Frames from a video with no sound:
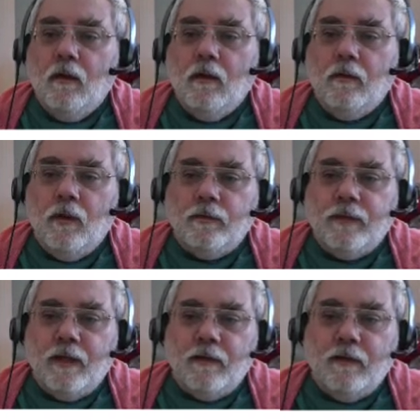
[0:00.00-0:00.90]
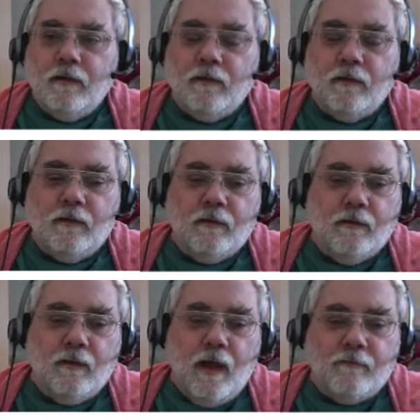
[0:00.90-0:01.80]
Note that
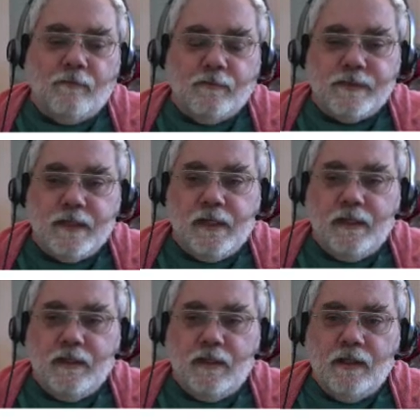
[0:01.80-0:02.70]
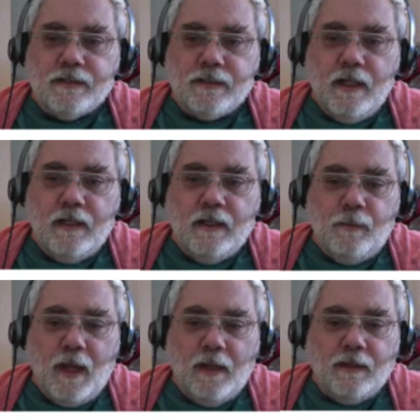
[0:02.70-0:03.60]
f of t is
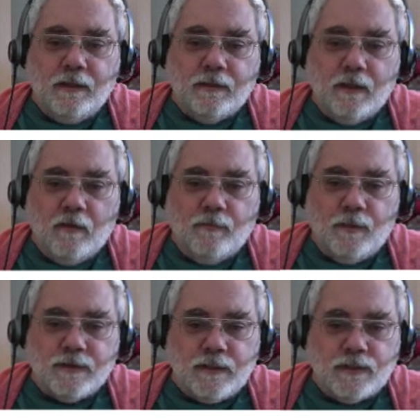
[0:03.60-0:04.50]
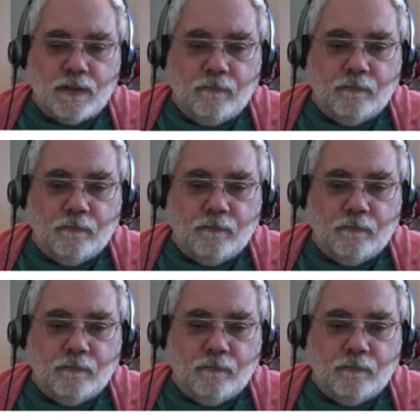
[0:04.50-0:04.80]
independent of position.